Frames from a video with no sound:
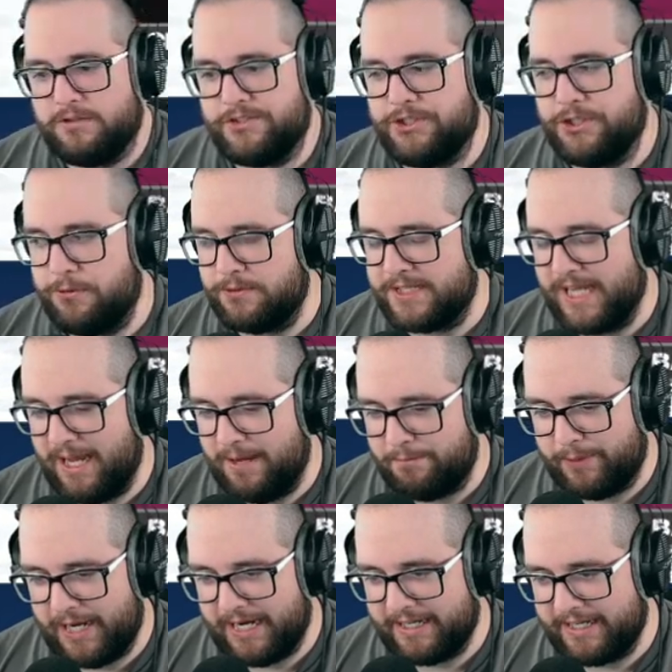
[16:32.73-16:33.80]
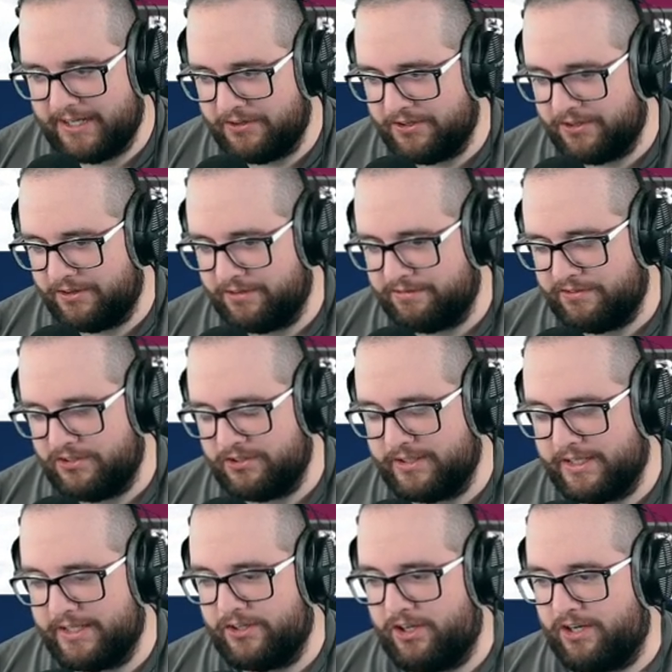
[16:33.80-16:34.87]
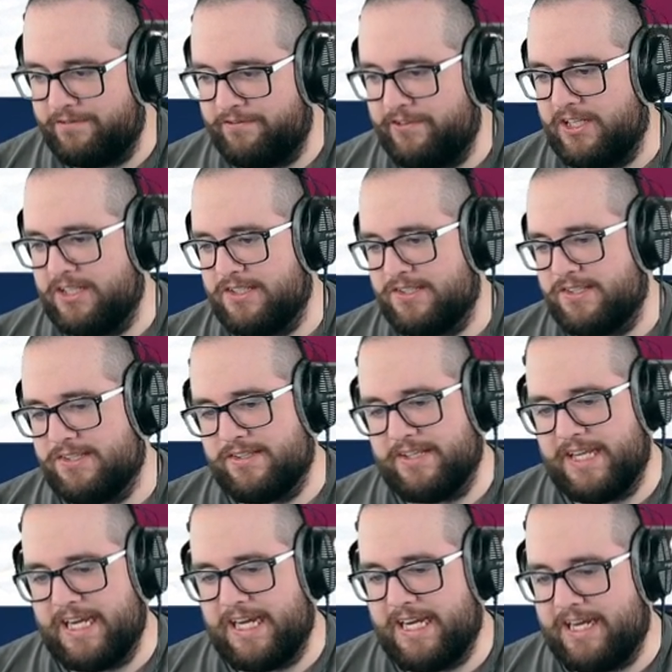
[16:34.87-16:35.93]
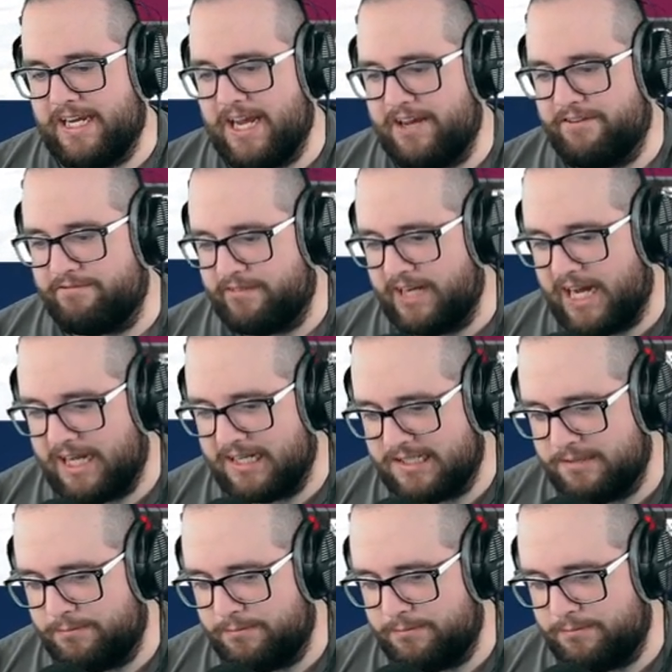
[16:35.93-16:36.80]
UTEP back out onto the field on offense. They have got to